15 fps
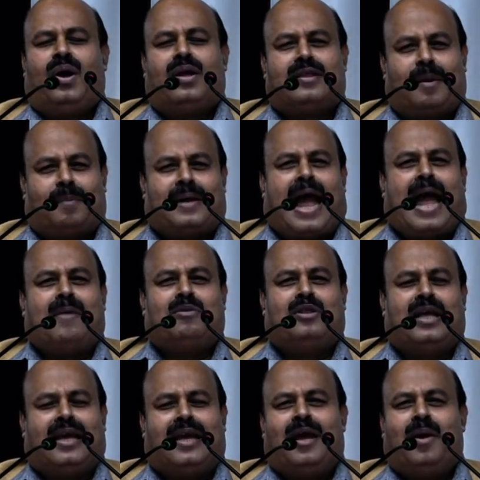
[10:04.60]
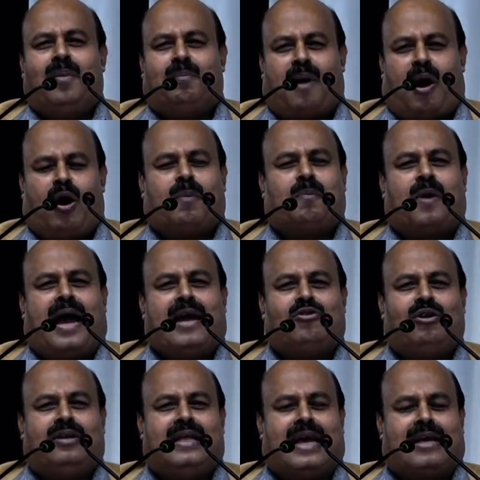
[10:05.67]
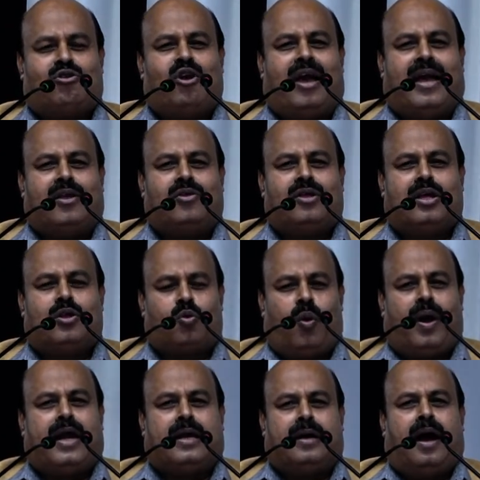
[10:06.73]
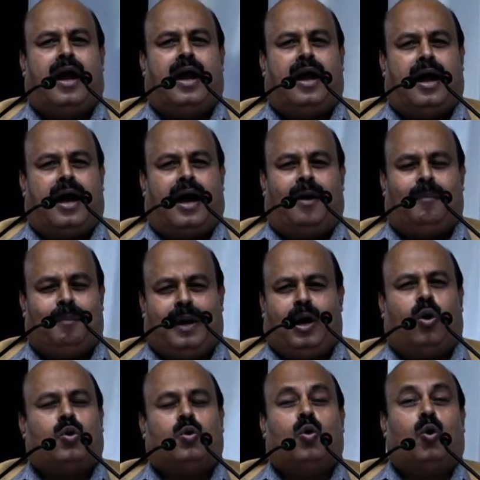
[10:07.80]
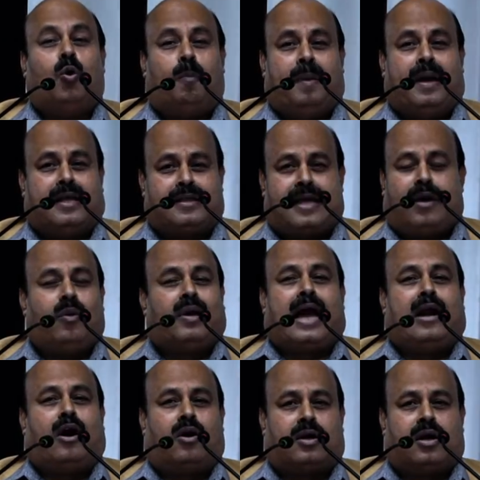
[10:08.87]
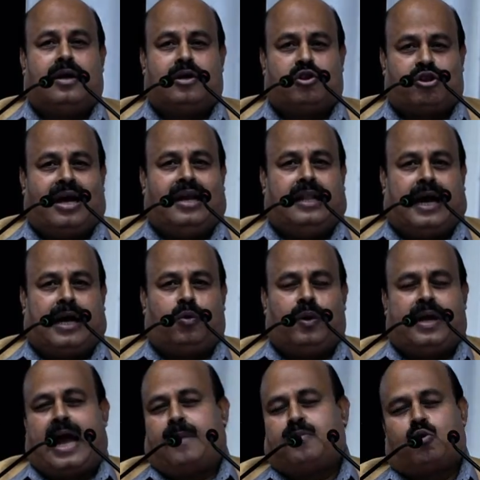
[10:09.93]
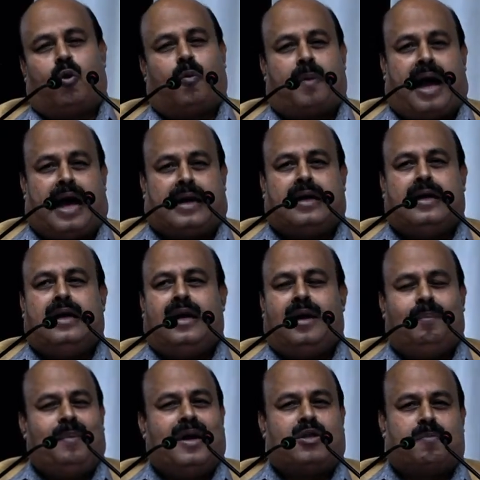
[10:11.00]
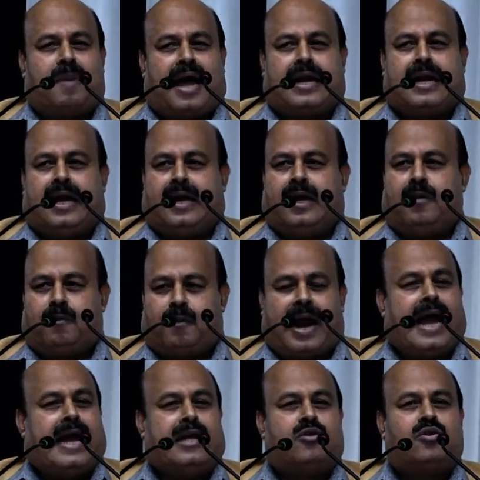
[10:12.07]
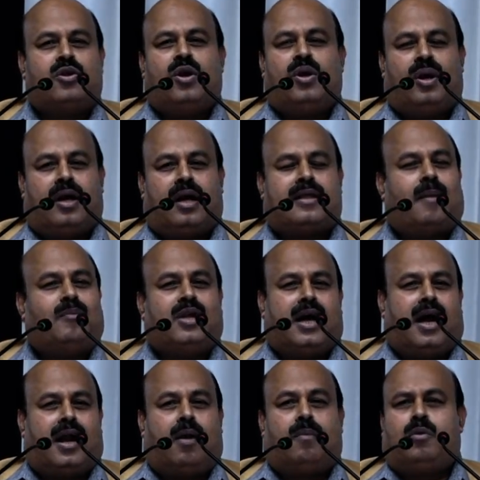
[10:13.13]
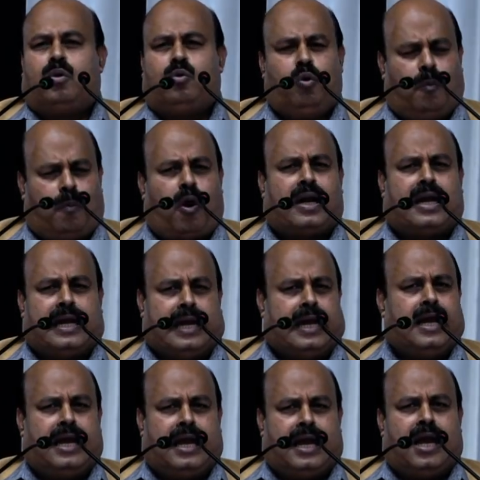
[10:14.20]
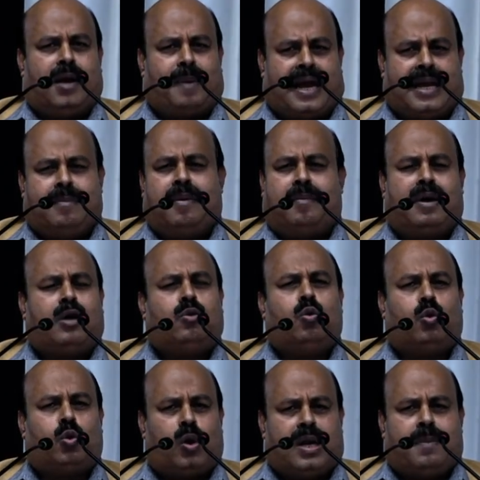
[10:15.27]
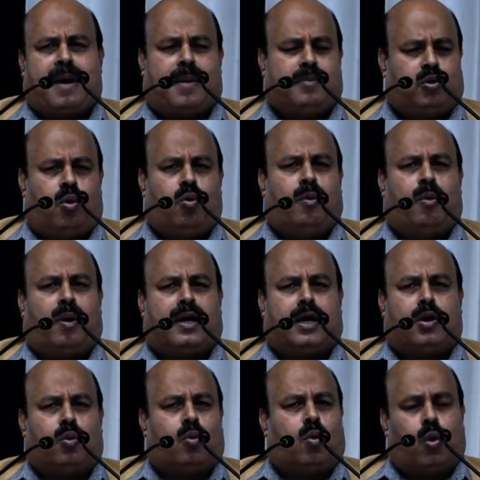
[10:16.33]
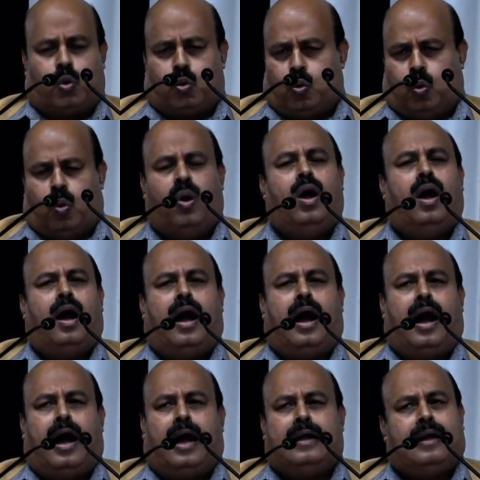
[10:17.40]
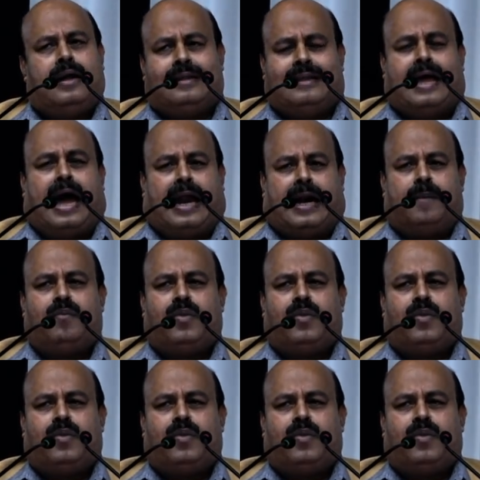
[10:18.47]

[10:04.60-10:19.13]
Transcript: sometimes the power price in the exchange is going uh, below 2 rupees and we cannot sell that. We have so far benchmarked a price something around 240 if I remember, 225 though we wanted to go to uh, that.